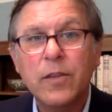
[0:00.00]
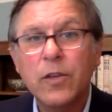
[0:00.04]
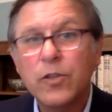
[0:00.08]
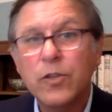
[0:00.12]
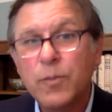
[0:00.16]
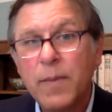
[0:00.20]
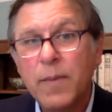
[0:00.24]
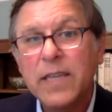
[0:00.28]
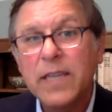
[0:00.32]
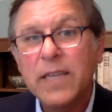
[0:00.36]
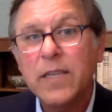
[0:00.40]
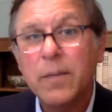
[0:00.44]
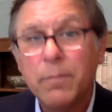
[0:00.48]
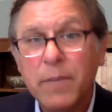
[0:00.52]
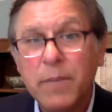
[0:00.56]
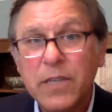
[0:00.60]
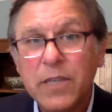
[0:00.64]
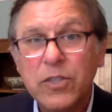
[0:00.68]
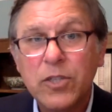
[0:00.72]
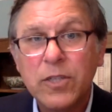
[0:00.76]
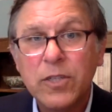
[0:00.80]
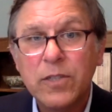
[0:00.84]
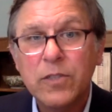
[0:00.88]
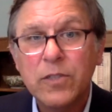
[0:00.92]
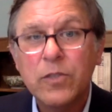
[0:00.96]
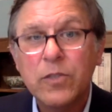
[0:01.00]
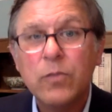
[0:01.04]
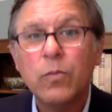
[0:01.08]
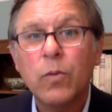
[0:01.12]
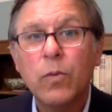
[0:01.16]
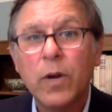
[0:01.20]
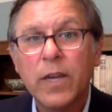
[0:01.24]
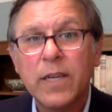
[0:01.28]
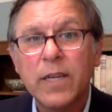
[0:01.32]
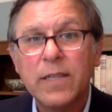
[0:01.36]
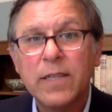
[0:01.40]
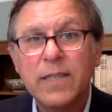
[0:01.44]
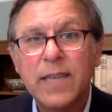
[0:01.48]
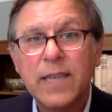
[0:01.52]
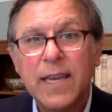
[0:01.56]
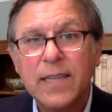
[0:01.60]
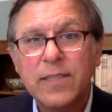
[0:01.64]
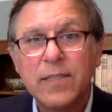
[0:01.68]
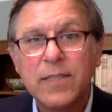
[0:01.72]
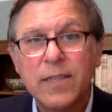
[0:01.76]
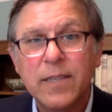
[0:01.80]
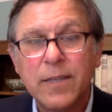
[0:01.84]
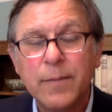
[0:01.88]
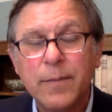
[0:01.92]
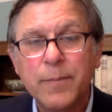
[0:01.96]
Those manumissions were
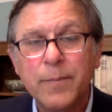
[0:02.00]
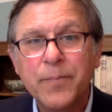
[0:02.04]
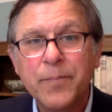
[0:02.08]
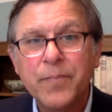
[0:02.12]
contested.